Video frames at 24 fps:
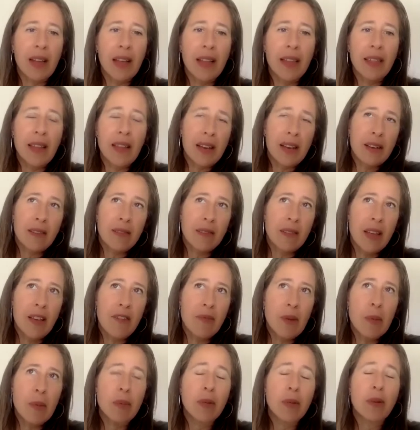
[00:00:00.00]
and that if
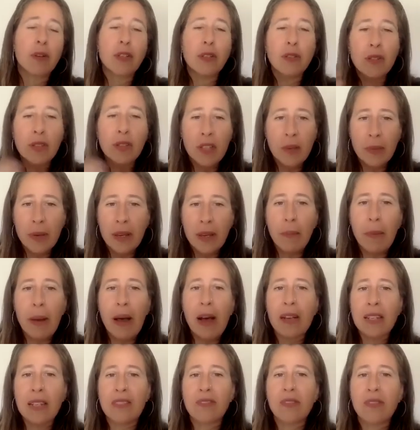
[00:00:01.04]
people are used to being
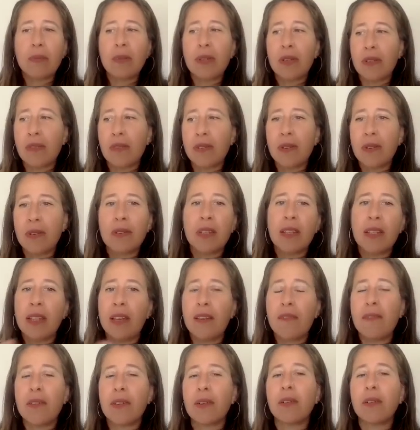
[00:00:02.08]
passive observers and
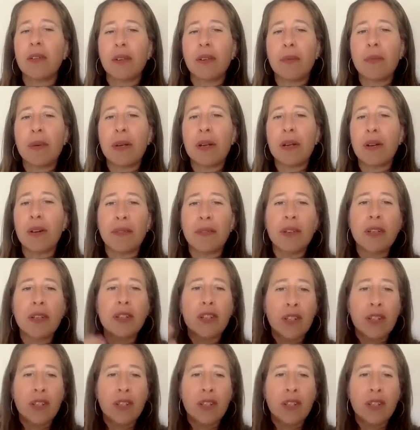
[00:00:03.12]
they feel a little bit nervous,